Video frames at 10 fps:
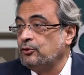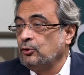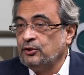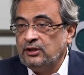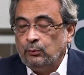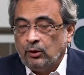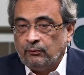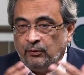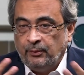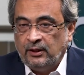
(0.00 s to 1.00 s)
So you see what
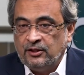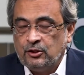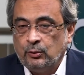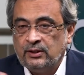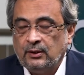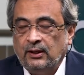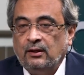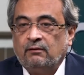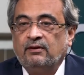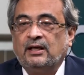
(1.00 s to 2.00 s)
we parents do is,
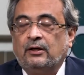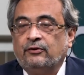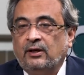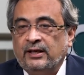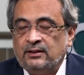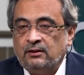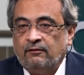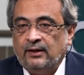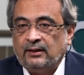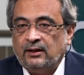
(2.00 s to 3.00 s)
without realizing the
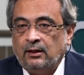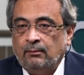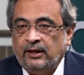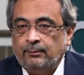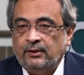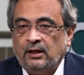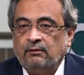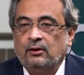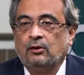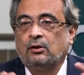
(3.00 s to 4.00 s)
fact that they might be
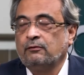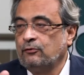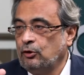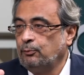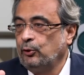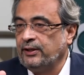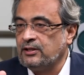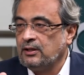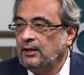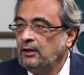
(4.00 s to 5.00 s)
having a lot of good
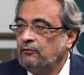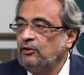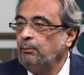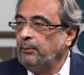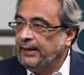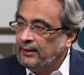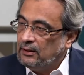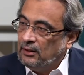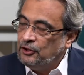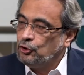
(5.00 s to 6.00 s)
points, we make it
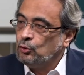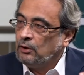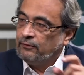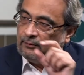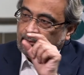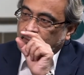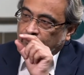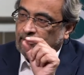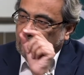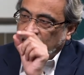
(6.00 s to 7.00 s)
an issue of
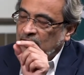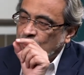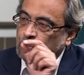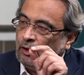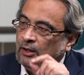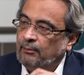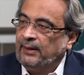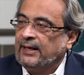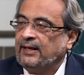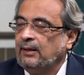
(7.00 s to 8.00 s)
maybe a small
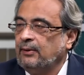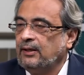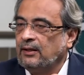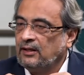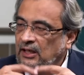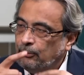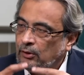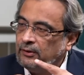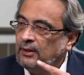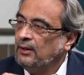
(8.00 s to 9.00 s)
bad habit and keep
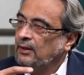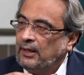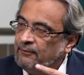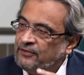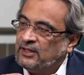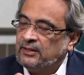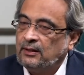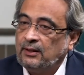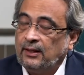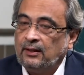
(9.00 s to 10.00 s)
on
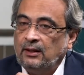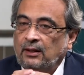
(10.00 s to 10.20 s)
emphasizing that.